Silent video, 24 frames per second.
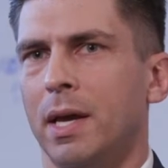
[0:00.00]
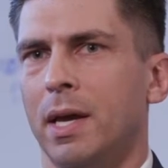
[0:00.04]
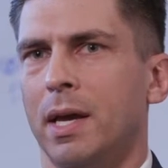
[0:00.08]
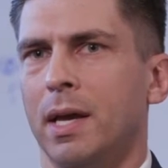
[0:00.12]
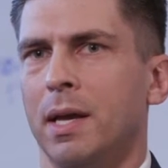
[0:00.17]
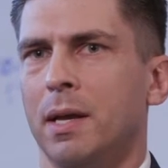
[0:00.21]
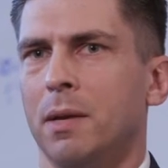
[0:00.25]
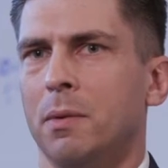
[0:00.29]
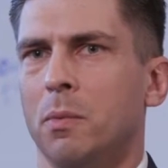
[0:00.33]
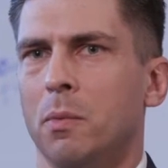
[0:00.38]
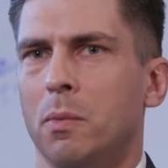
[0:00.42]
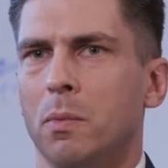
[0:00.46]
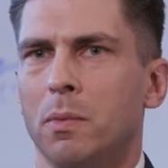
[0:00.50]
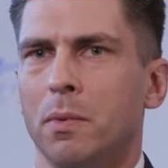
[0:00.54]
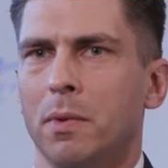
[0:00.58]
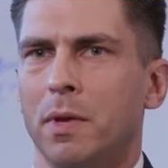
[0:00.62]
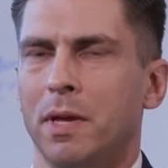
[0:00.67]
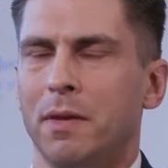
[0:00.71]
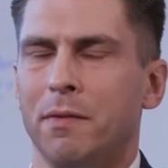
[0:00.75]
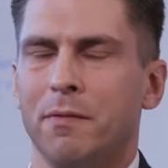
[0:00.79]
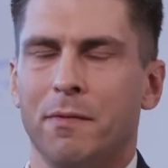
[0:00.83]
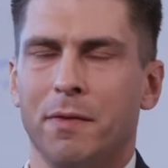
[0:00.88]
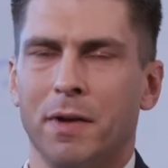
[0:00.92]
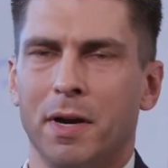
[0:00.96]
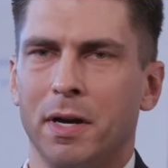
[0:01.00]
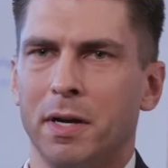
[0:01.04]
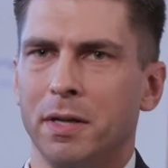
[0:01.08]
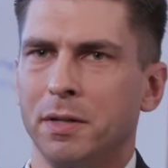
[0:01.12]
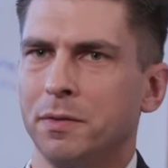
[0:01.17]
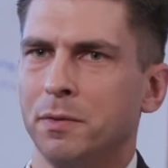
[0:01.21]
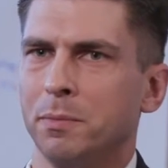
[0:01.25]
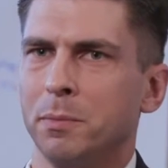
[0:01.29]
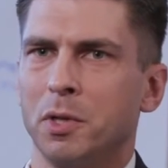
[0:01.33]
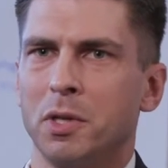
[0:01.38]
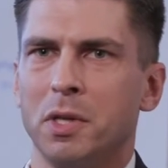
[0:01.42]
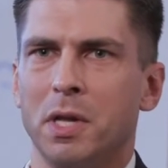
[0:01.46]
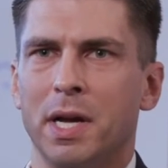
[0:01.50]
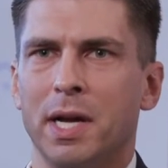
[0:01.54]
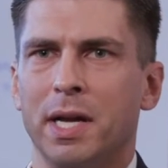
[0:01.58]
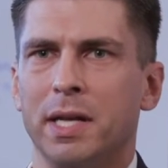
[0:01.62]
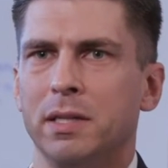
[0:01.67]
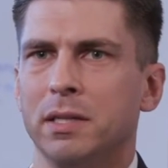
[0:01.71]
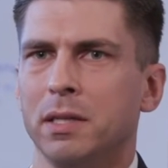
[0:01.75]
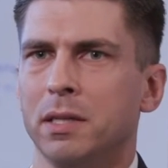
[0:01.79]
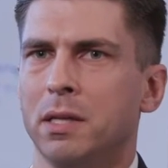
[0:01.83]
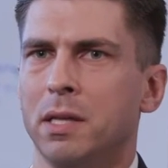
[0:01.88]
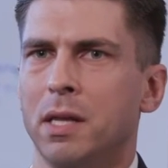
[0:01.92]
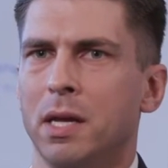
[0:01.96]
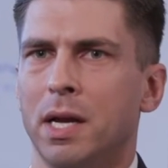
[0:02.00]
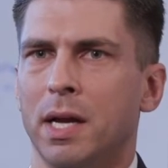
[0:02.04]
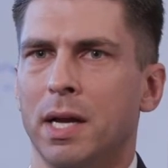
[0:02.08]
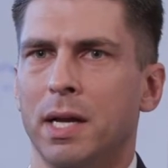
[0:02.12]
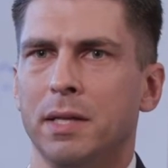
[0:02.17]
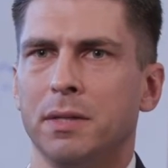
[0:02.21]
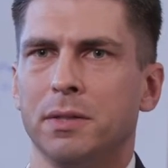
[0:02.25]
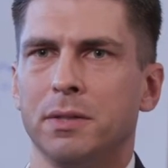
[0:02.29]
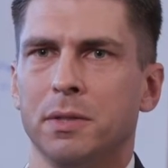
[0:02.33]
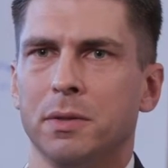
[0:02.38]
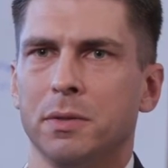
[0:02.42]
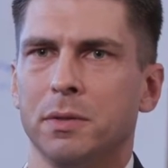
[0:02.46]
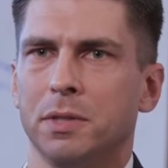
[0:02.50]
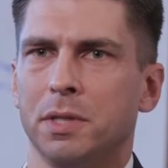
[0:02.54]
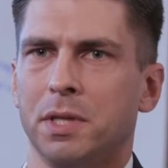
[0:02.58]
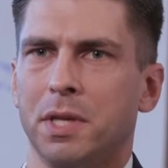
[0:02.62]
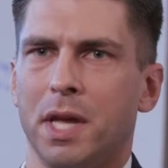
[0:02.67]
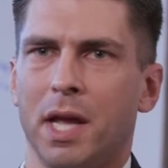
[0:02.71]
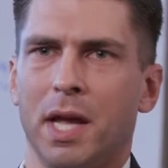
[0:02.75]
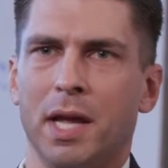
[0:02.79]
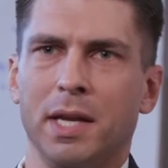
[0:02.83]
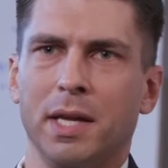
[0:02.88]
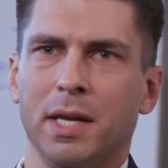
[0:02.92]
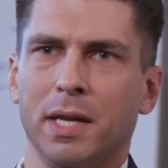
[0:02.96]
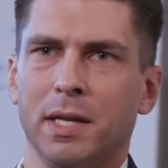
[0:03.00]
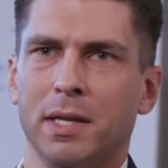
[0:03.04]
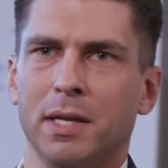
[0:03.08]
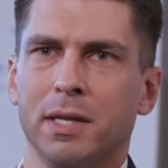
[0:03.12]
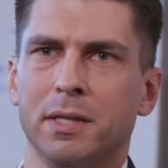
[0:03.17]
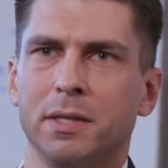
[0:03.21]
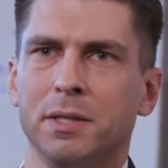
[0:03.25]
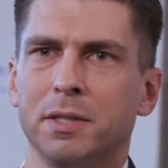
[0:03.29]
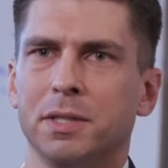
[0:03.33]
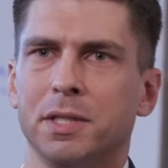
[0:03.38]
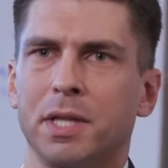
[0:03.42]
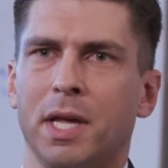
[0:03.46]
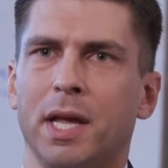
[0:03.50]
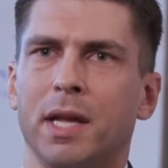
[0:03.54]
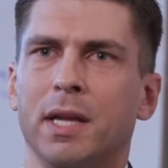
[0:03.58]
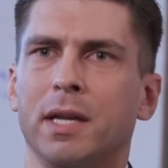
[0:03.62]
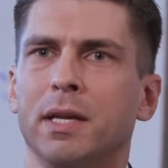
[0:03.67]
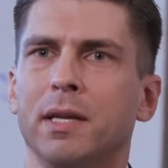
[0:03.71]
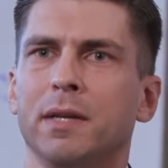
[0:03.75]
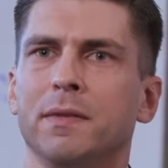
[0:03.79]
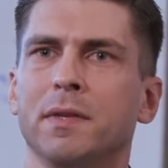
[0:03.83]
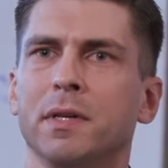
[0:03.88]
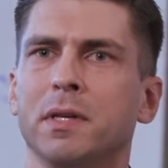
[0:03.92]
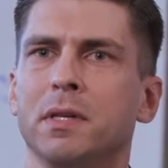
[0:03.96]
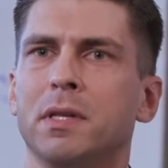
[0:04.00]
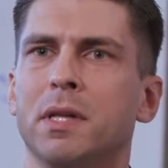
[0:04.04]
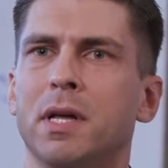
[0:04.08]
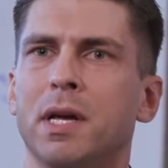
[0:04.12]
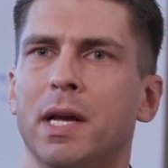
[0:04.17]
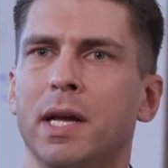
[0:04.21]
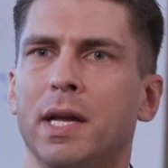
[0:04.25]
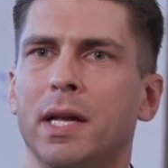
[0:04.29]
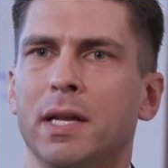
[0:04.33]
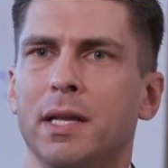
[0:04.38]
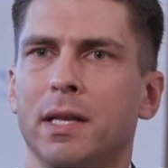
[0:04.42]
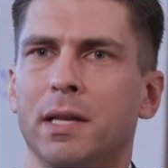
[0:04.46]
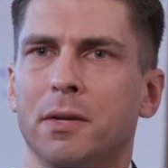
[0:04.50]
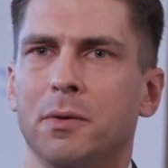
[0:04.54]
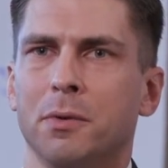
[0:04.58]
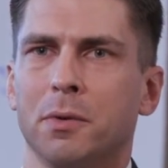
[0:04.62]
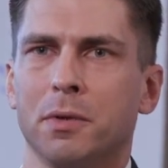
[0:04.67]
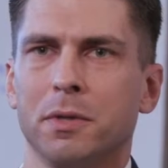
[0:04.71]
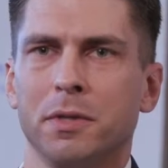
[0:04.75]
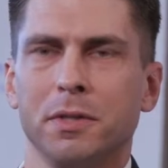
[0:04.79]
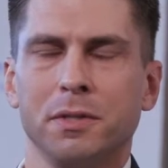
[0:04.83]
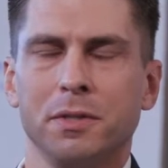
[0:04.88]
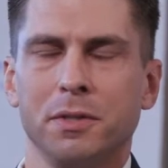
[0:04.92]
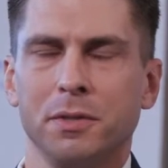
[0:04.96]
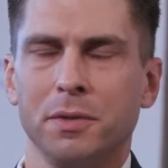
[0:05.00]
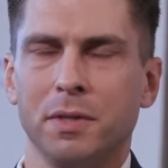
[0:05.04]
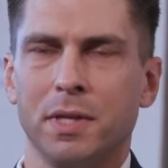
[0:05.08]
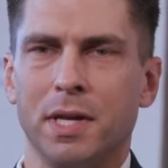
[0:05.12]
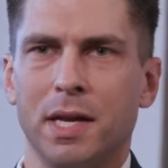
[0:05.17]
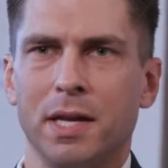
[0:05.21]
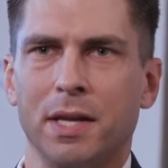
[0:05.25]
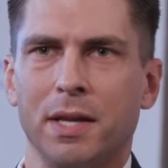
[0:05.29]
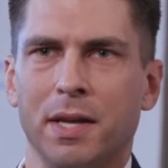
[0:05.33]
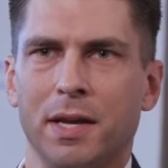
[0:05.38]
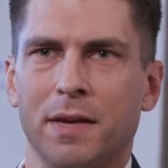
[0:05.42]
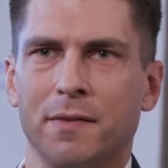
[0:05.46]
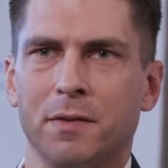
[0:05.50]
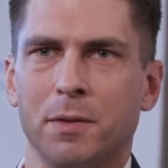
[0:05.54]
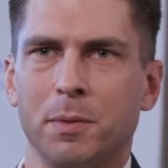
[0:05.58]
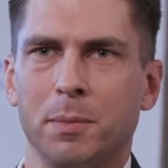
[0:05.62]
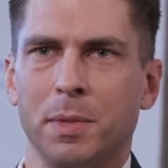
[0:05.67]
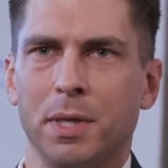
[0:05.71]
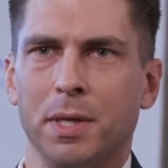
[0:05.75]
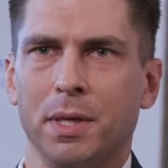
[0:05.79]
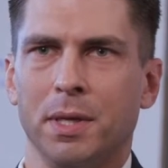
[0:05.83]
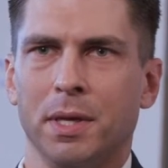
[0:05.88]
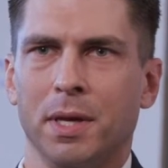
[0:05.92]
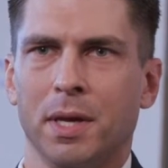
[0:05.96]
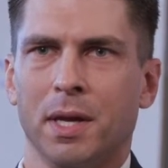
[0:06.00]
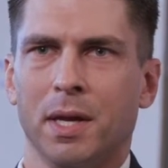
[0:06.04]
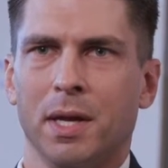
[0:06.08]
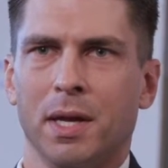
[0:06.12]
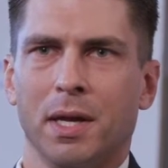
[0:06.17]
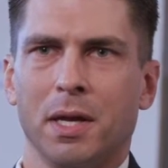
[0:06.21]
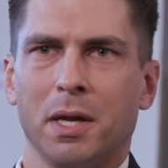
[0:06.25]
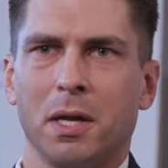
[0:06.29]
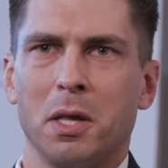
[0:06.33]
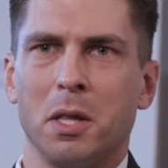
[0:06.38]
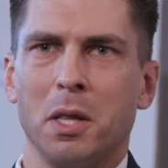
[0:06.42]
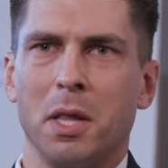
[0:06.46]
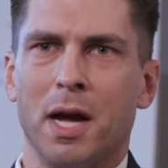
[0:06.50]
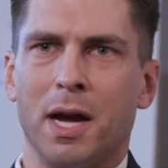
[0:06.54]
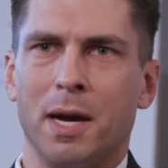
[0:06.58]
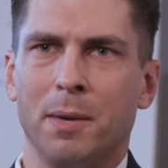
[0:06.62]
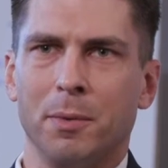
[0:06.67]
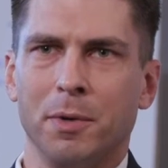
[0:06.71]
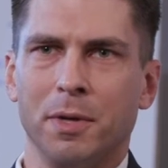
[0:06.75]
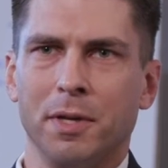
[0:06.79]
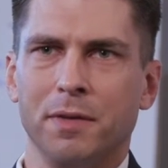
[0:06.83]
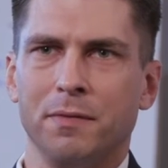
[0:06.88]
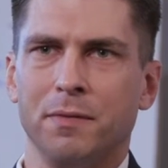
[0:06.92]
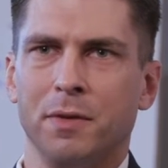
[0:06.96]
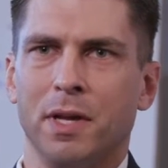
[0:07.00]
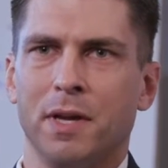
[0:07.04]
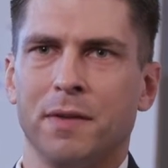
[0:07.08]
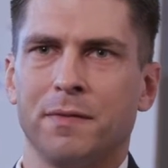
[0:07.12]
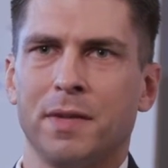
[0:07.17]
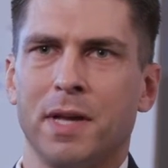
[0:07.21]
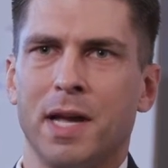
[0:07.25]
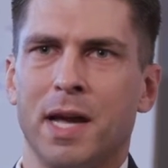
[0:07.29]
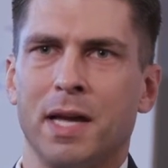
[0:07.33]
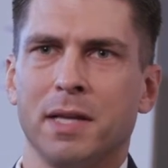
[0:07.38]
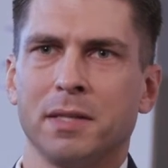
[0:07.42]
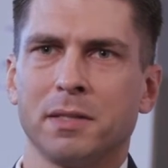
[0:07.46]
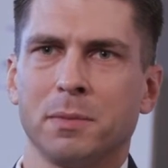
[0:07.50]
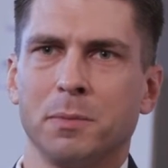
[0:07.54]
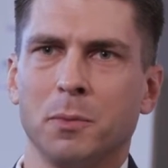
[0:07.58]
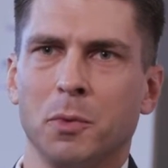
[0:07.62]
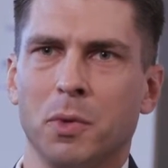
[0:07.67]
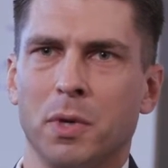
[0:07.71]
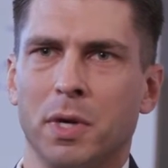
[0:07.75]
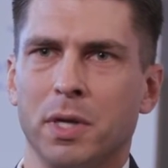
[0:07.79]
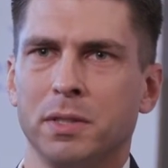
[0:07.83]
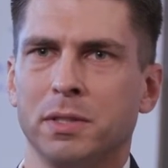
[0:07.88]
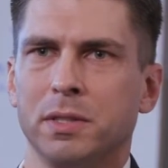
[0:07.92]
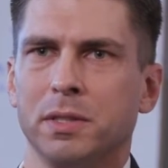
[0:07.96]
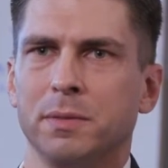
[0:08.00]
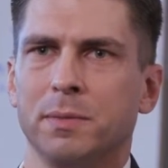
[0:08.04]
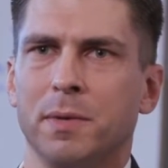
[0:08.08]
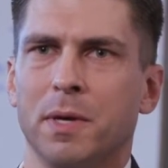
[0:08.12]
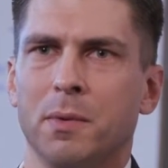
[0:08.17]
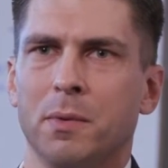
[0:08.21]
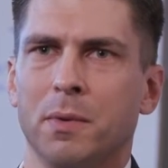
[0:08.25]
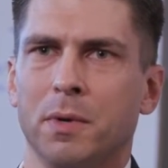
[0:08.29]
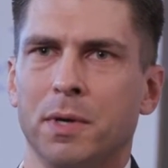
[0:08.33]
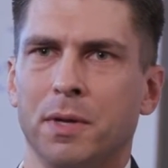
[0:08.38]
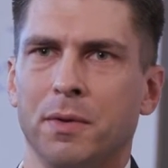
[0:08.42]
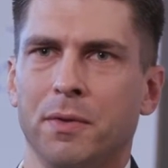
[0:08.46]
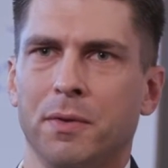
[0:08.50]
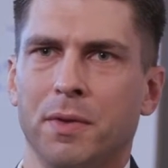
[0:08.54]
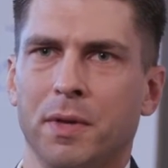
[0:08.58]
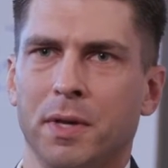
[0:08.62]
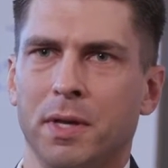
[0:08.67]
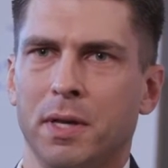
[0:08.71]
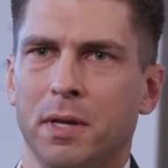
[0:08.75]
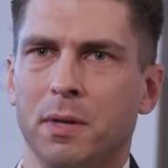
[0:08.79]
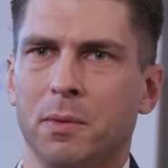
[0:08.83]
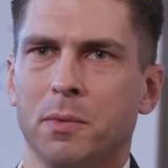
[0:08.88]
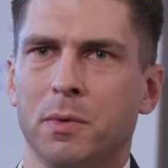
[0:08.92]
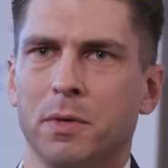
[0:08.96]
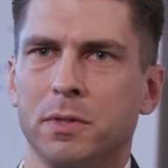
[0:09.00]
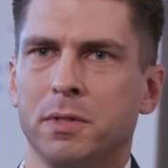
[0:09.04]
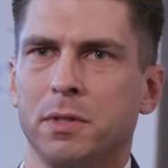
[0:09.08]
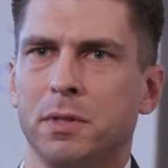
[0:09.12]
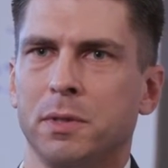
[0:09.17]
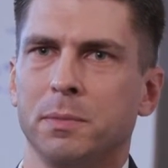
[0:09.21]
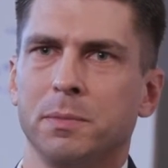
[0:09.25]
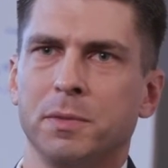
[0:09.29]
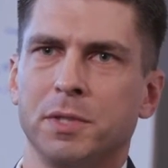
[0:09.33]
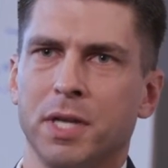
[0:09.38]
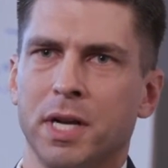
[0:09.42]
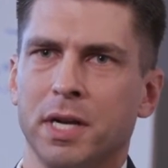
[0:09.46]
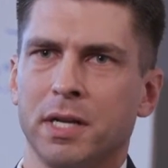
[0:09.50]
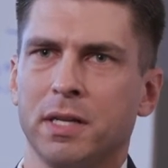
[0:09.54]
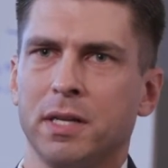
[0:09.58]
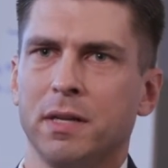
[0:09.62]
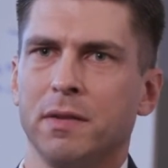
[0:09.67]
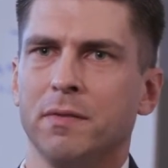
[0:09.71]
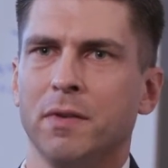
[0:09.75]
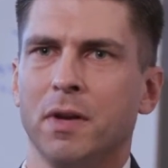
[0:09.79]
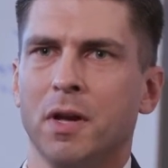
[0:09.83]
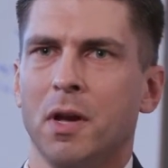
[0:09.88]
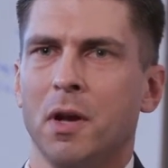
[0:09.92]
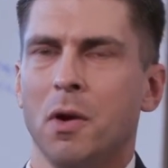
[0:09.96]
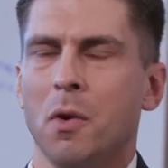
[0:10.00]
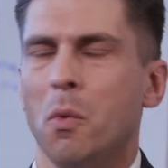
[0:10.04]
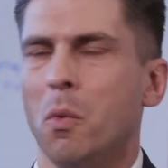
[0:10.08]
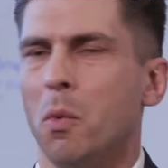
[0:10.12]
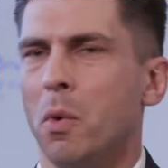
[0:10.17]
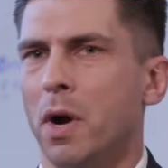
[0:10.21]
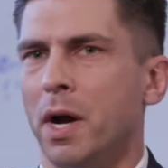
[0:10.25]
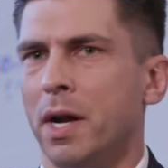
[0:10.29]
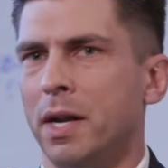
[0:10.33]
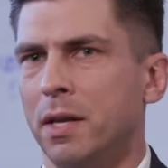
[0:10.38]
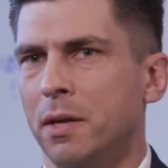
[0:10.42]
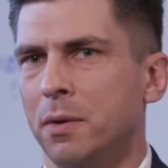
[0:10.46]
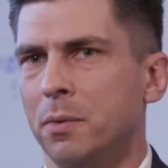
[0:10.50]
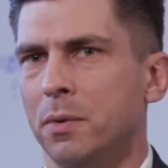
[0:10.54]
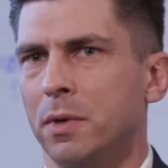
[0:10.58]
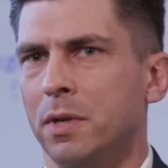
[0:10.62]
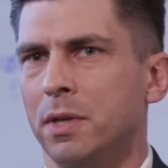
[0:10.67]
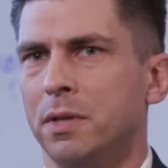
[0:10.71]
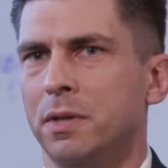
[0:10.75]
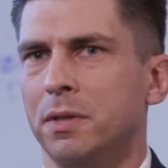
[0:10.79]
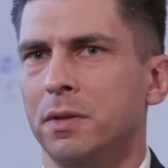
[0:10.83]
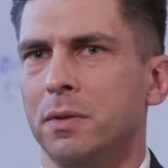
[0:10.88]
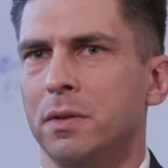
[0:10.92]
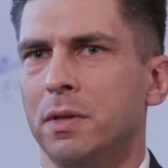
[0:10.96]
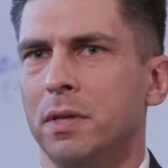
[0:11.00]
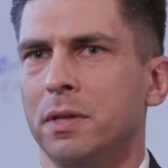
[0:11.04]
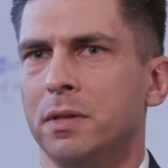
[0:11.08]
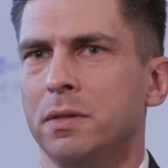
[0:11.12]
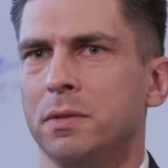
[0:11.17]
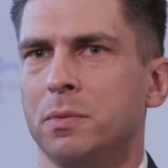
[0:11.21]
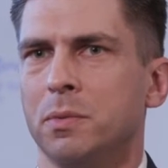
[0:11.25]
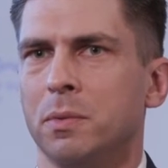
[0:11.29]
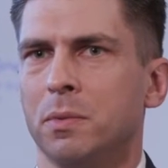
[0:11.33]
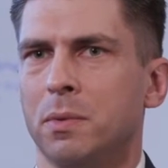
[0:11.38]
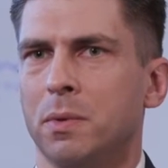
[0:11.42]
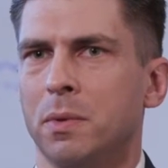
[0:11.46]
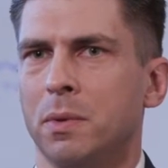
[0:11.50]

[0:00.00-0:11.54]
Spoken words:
And it varies from client to client, so it's gaining an understanding of the client. In order to do that, you have to be collaborative. You have to ask them questions about, what are you thinking? What's your objective? Why do you want to do this?